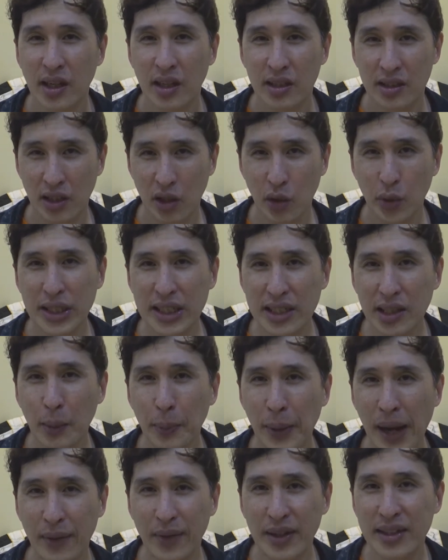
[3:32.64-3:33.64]
The critical
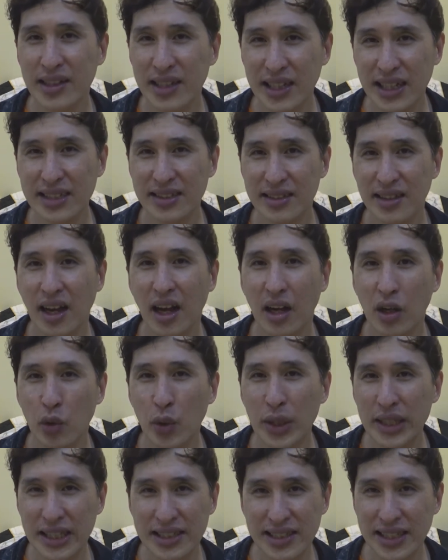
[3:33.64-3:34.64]
parent is a
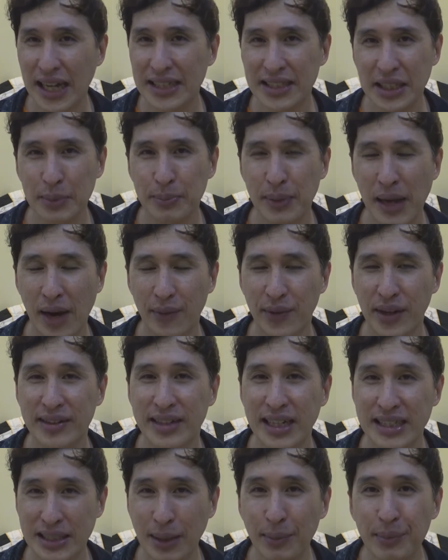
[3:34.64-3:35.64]
criticizing parent
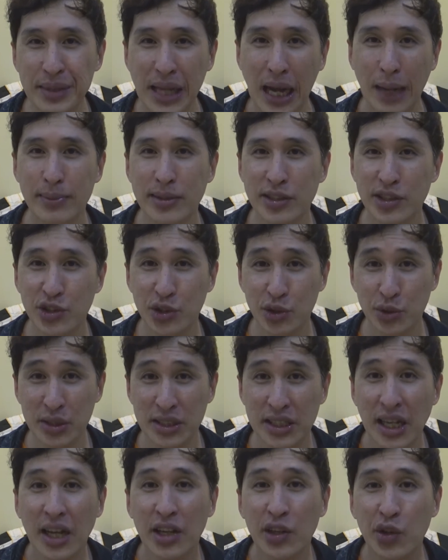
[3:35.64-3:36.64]
that sometimes
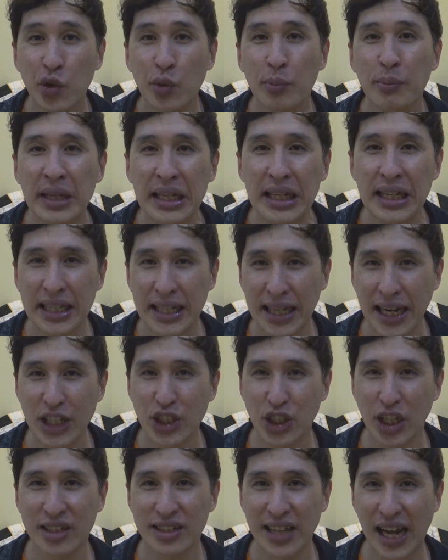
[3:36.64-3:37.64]
use
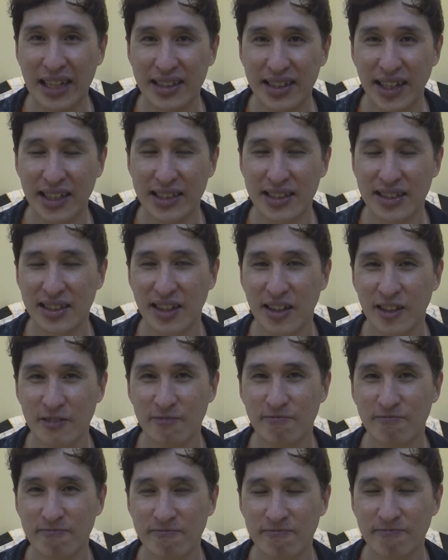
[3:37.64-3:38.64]
humiliation tactics.
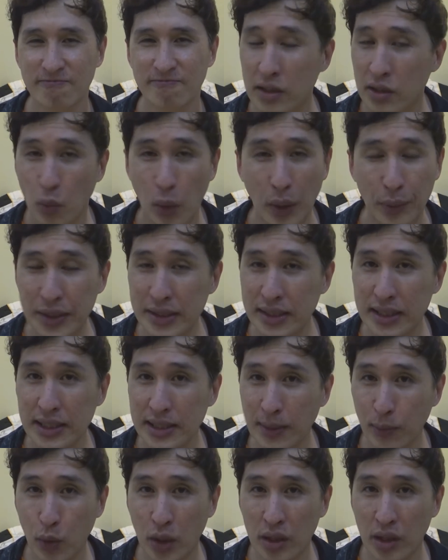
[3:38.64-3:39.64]
When we see
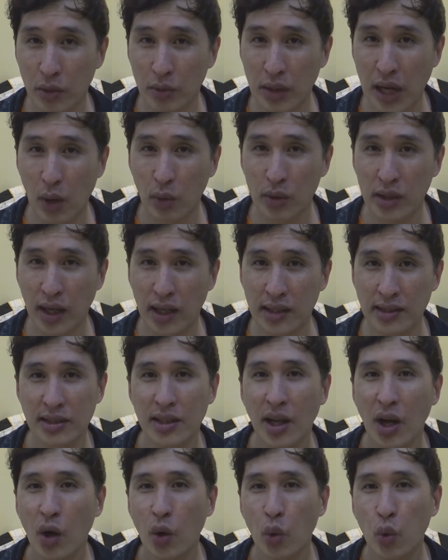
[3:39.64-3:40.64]
someone around
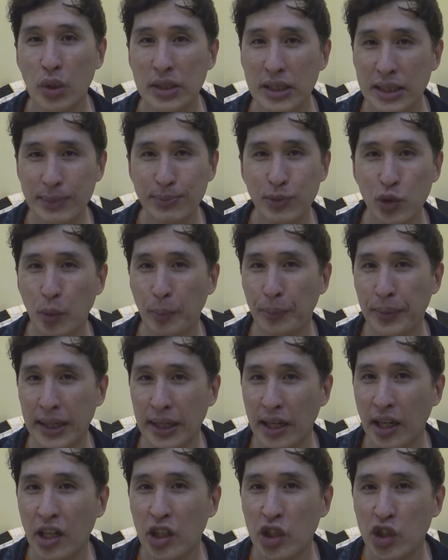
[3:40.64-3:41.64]
us who seem to
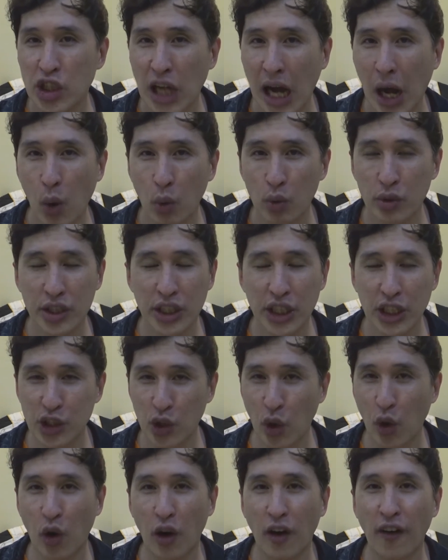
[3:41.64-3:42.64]
be childish
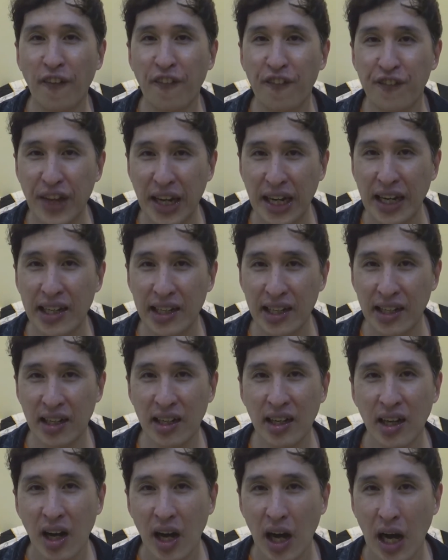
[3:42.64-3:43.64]
or a
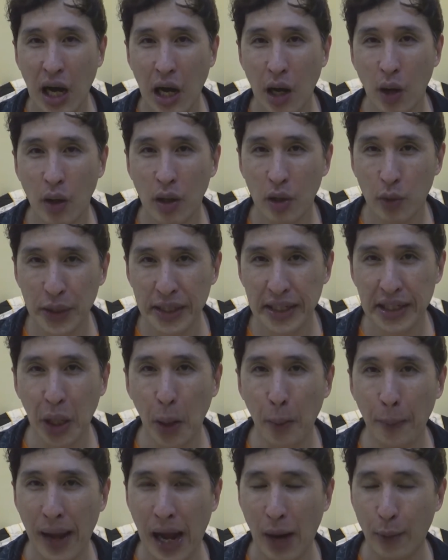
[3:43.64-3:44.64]
failure, our
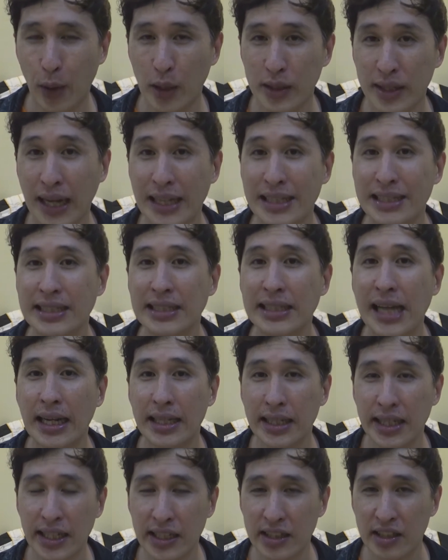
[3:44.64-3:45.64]
critical parent can set
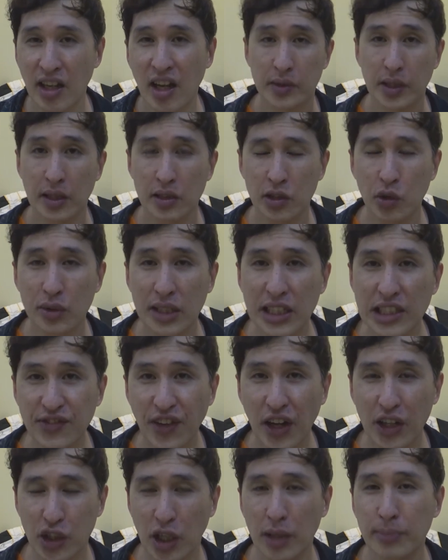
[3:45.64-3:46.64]
in. So this
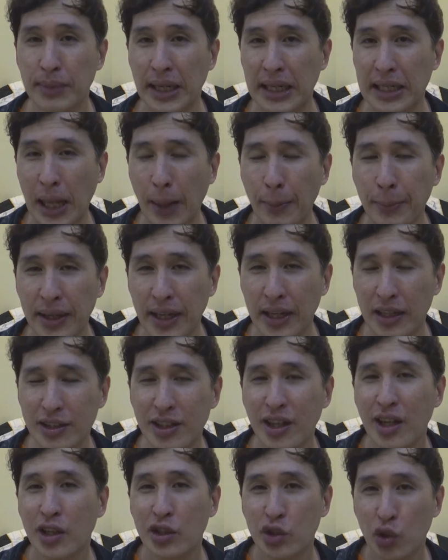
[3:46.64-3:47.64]
function may come
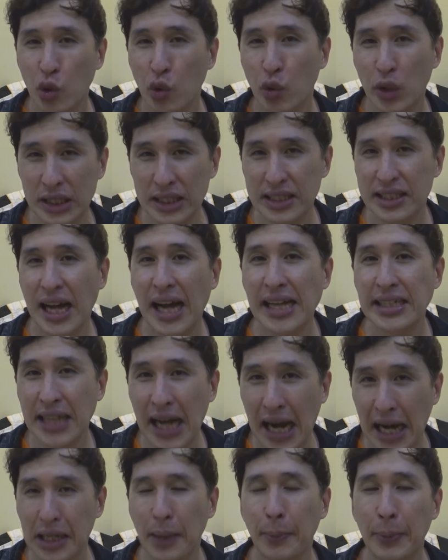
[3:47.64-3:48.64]
in to criticize
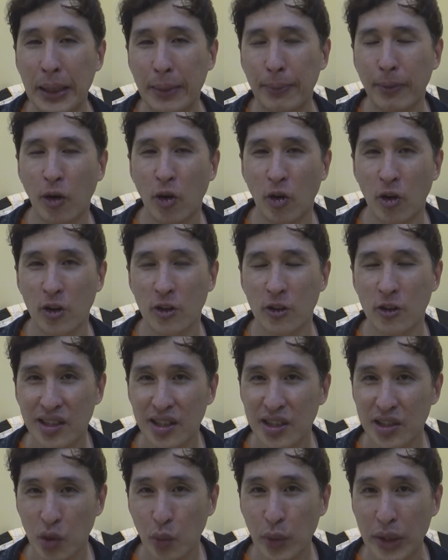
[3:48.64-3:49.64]
other people.
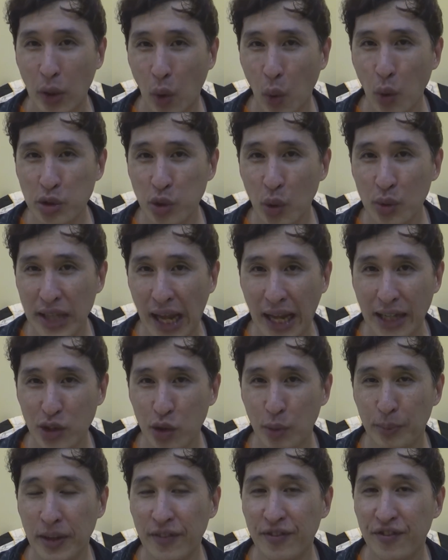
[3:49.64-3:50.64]
So we also tend
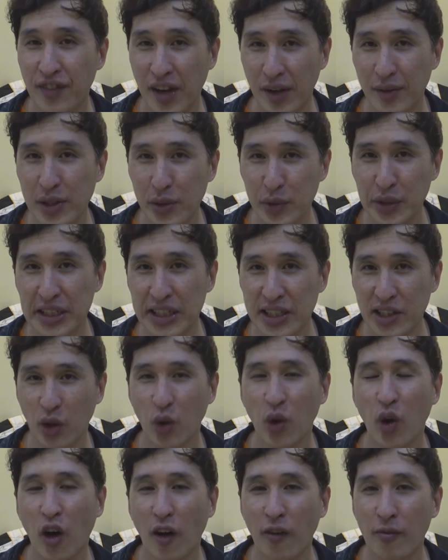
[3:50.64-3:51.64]
to be very
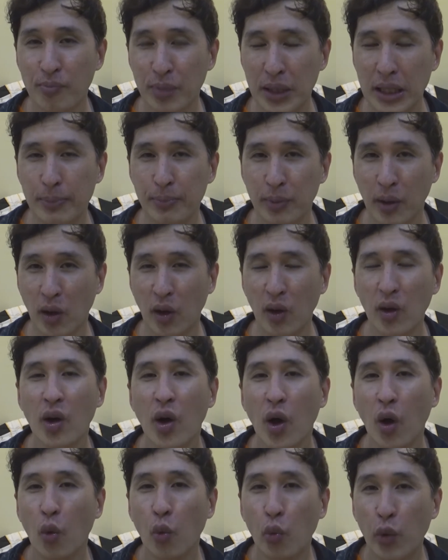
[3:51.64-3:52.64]
critical of people
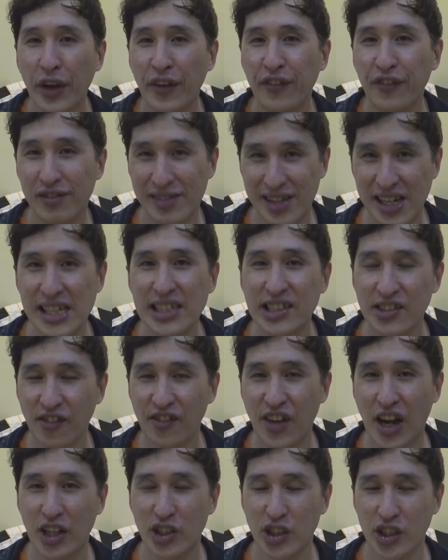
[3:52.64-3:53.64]
with this
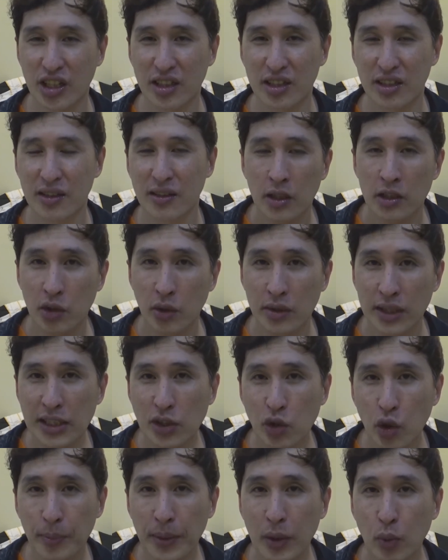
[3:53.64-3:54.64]
function. So
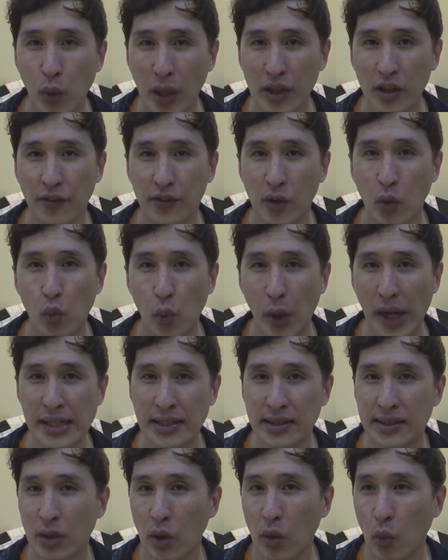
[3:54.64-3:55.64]
this could be one of the
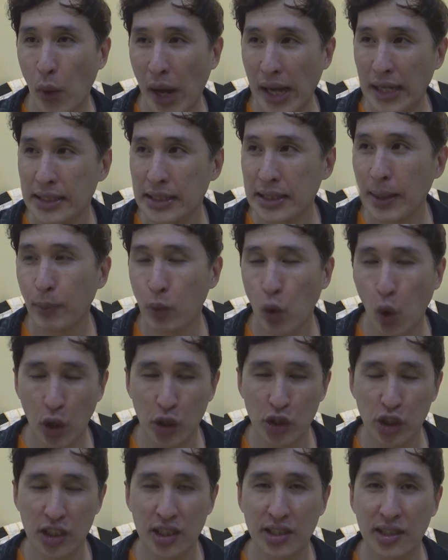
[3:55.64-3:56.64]
ways where
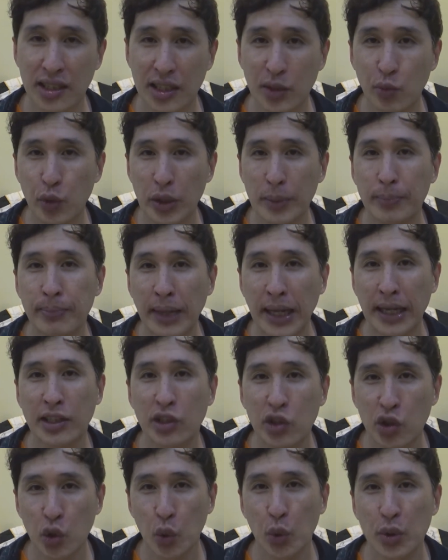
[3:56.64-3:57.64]
subconsciously we may
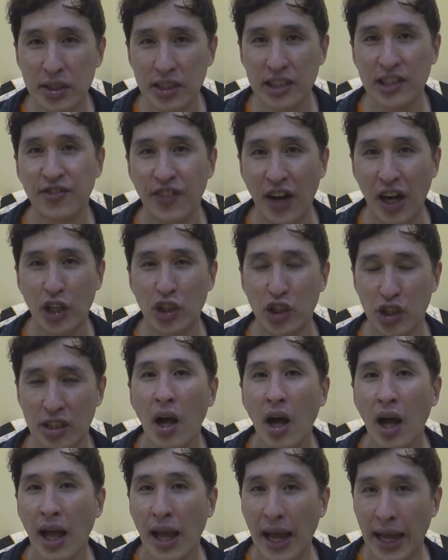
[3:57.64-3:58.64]
use this function.
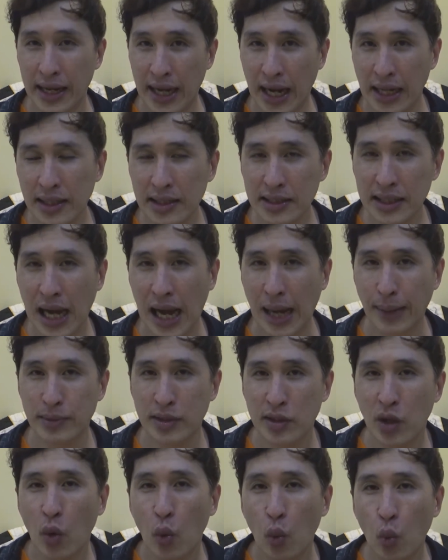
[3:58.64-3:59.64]
At other
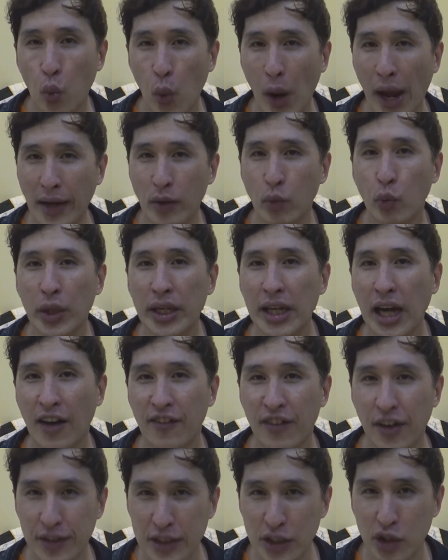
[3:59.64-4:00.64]
times, when we are very